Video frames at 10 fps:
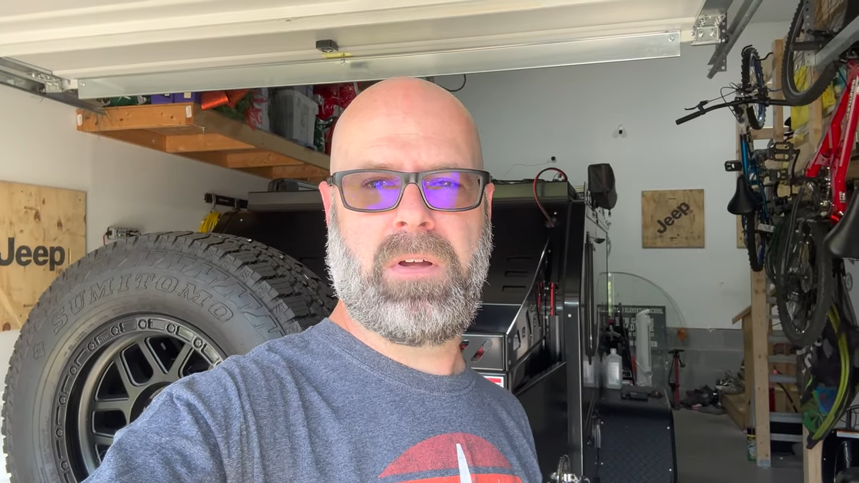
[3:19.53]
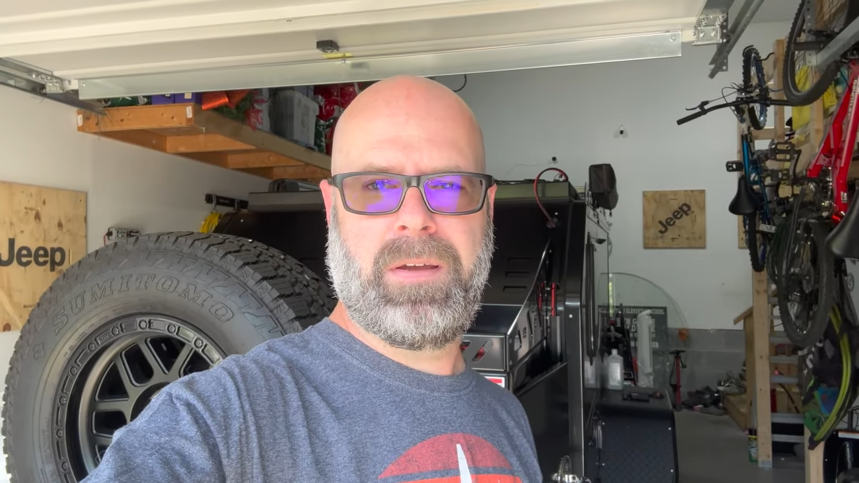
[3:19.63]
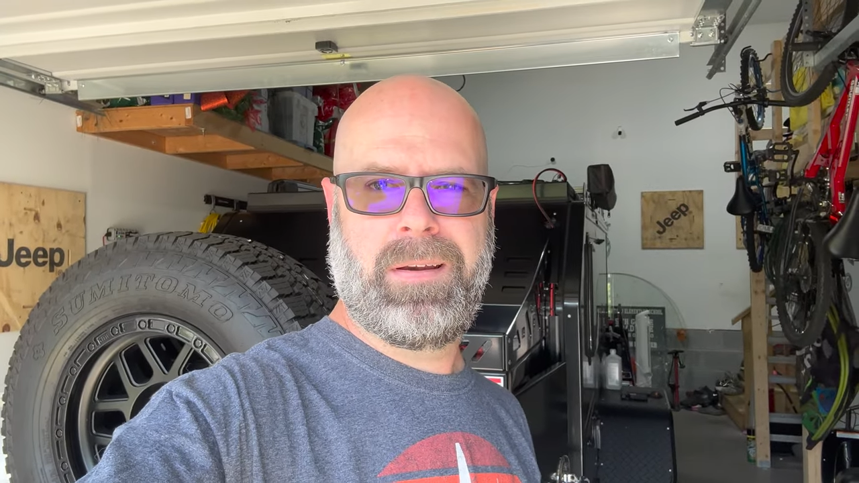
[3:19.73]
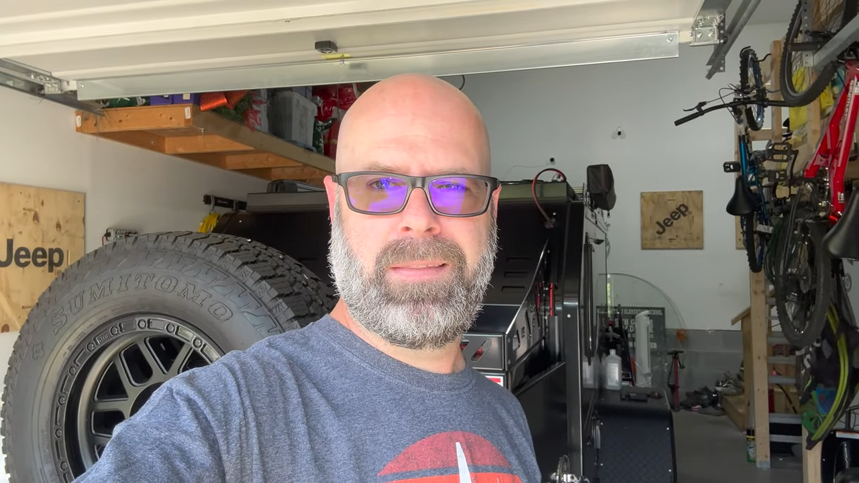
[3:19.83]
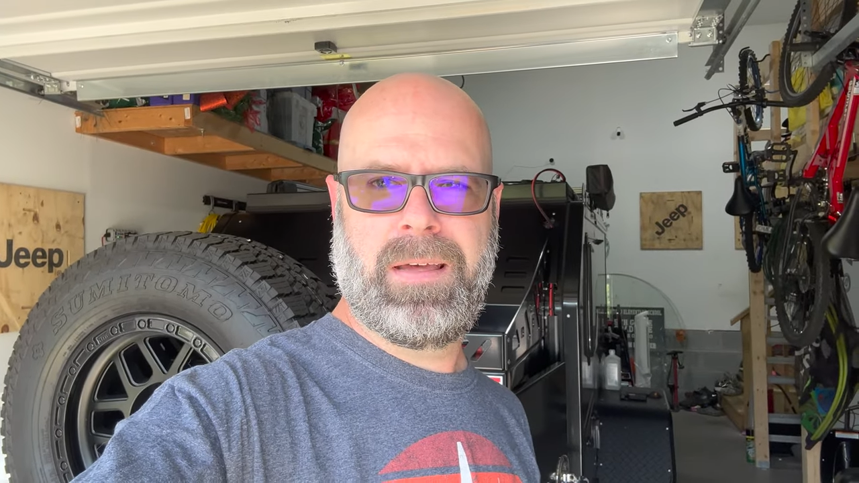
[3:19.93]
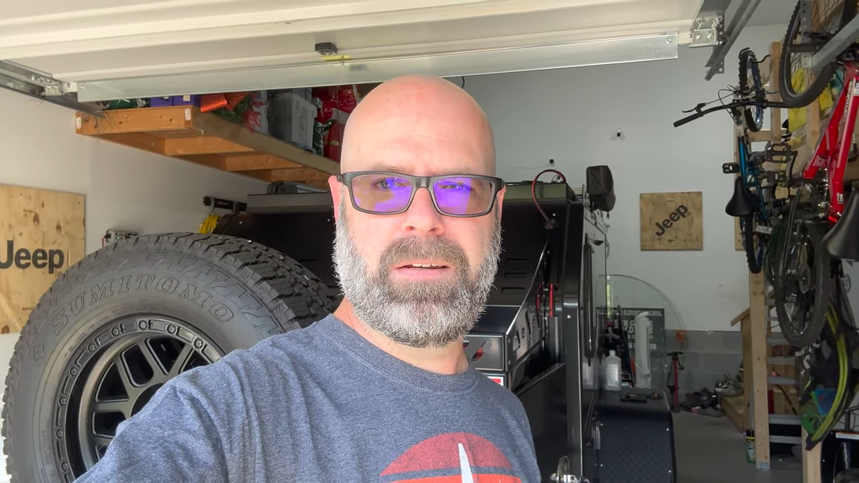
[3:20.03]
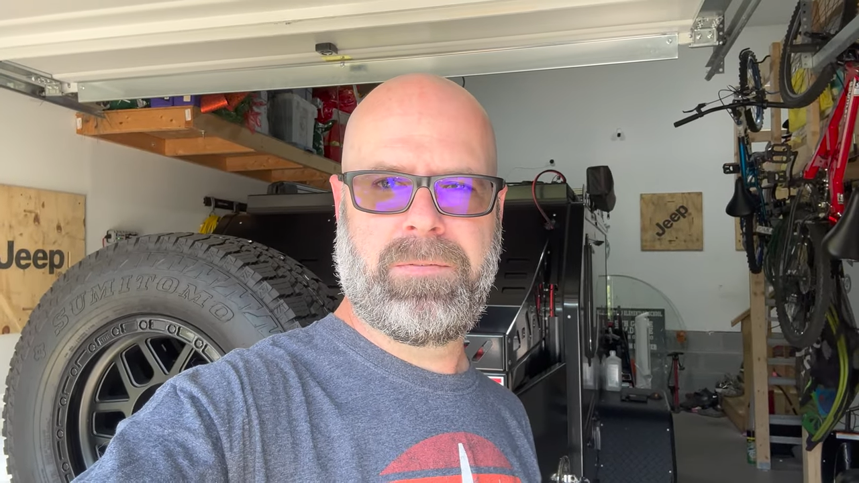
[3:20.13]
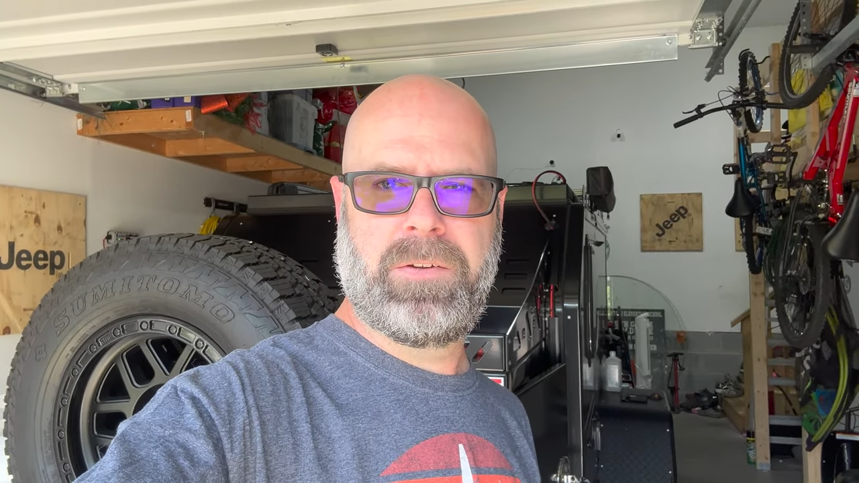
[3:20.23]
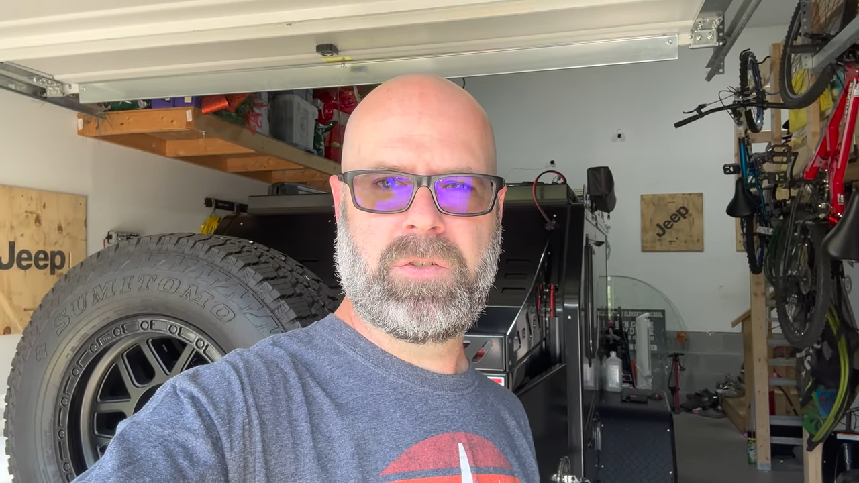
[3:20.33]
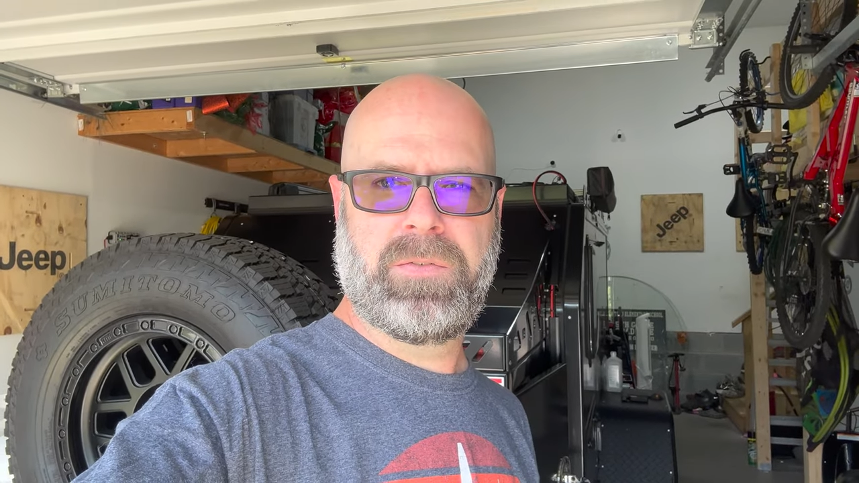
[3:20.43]
I'll get into that in a
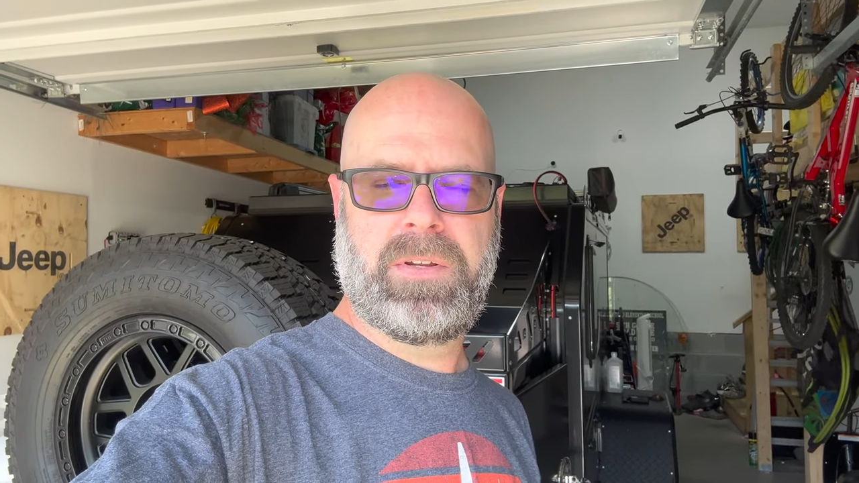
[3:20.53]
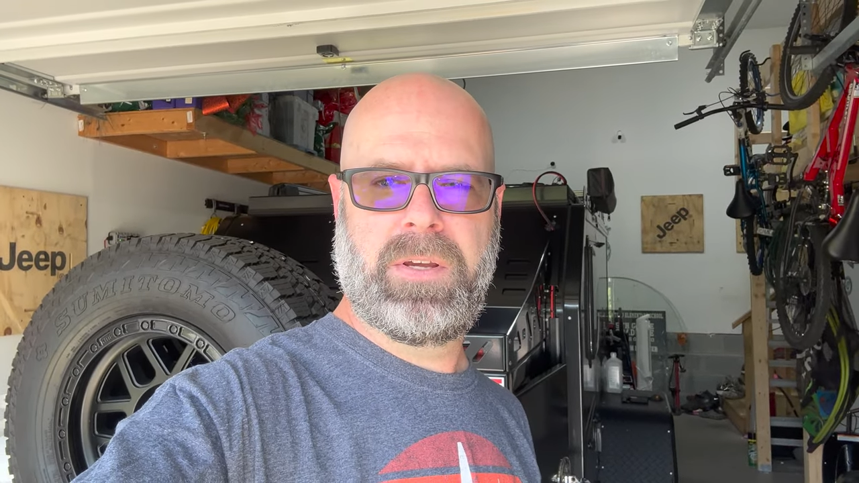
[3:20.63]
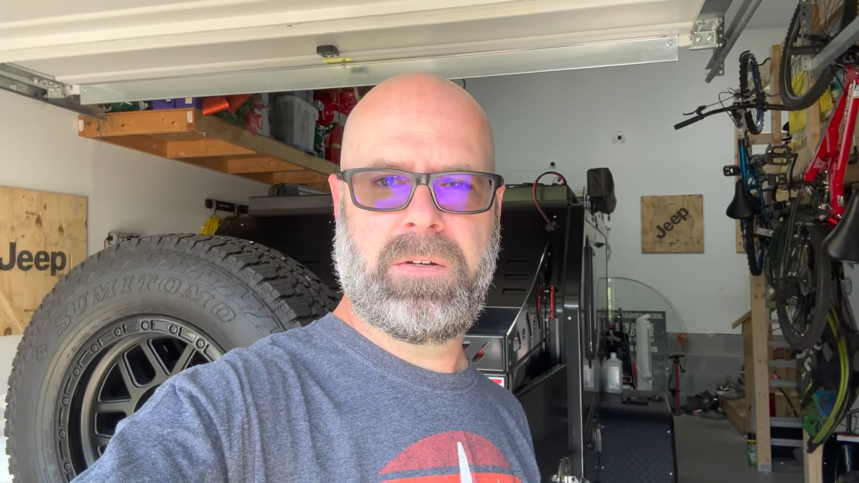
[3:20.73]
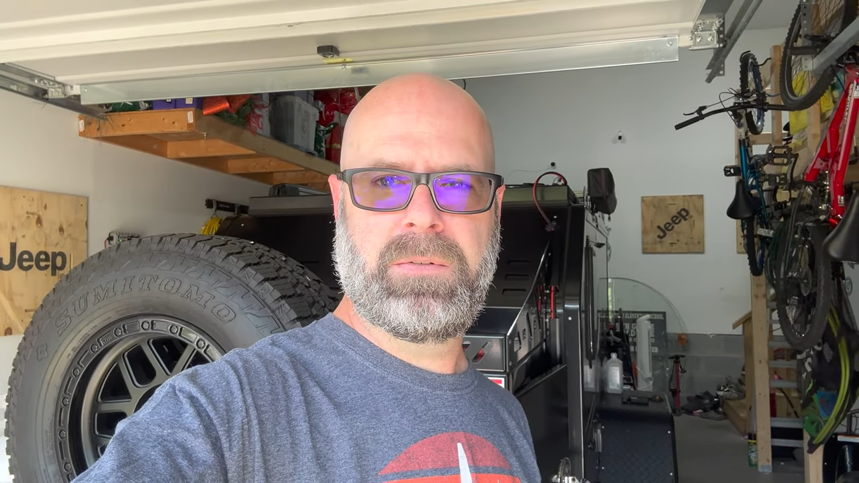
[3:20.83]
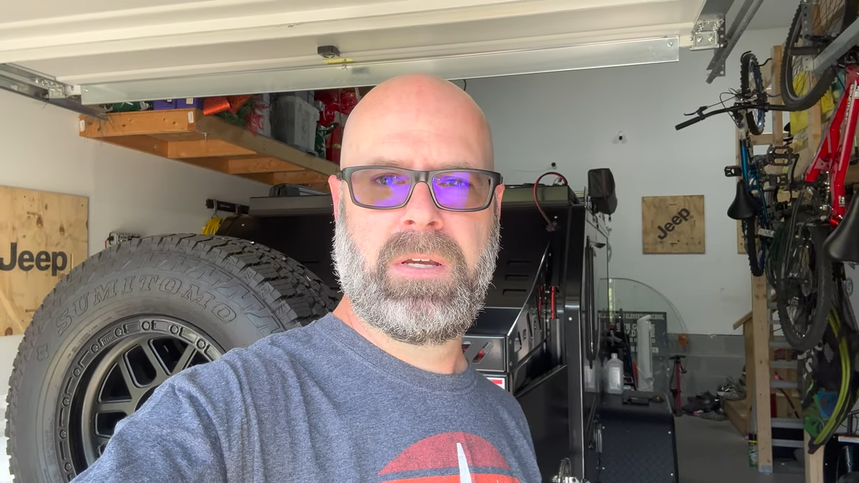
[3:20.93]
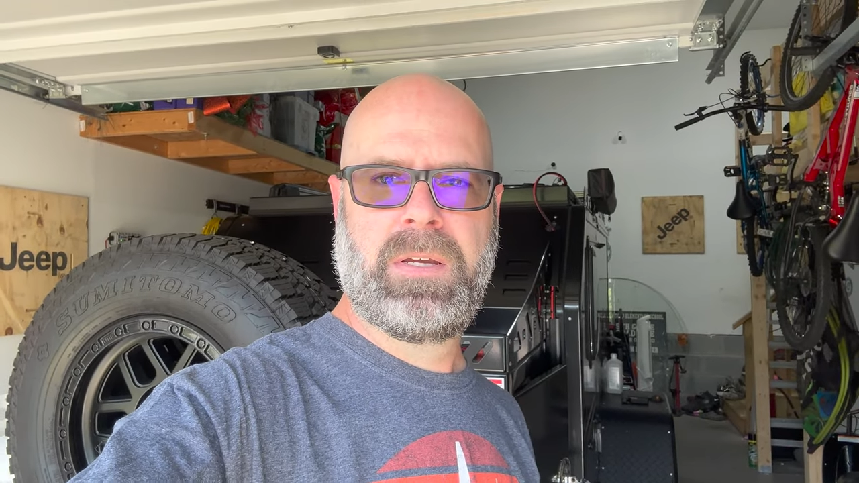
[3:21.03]
future video.